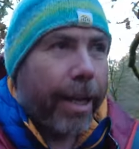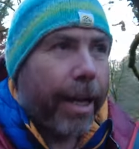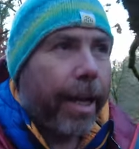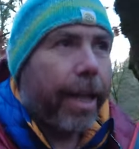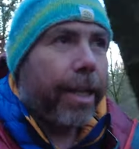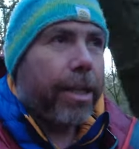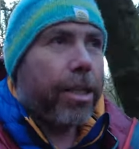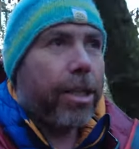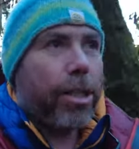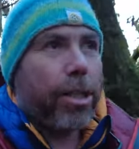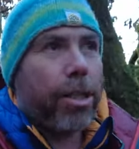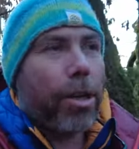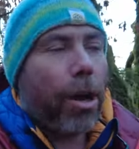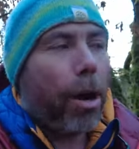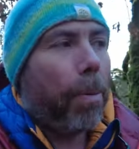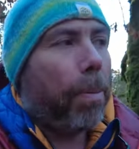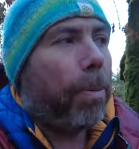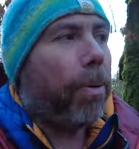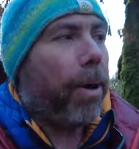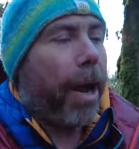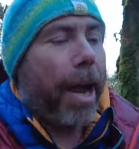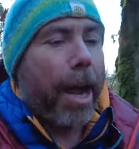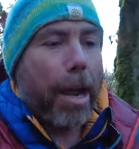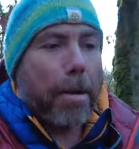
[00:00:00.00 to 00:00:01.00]
it's
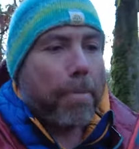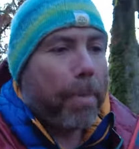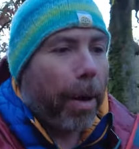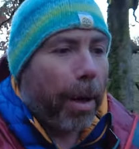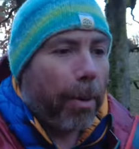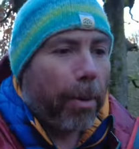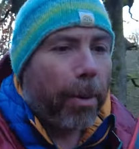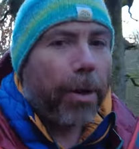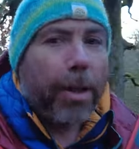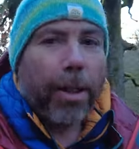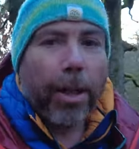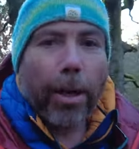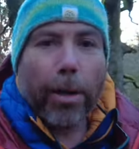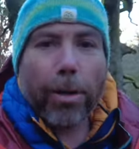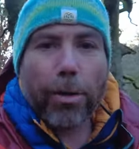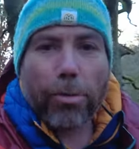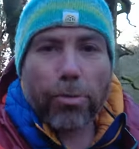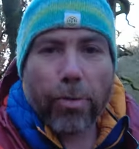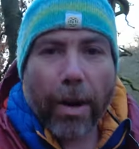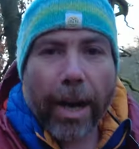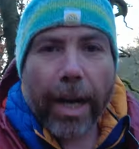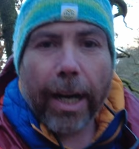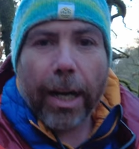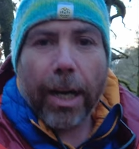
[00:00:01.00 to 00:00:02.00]
operated by one of
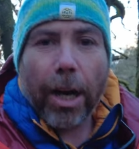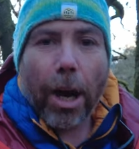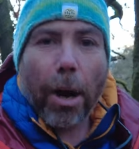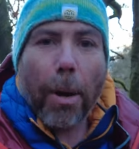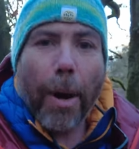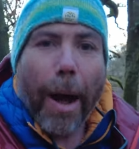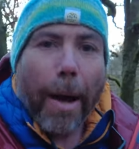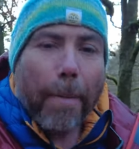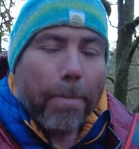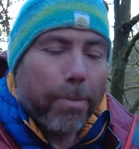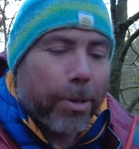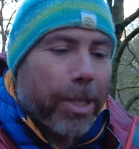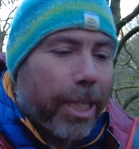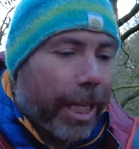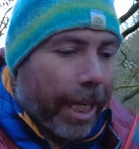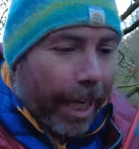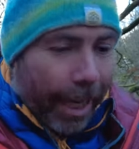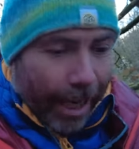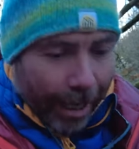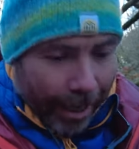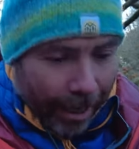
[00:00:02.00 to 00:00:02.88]
those RingGo apps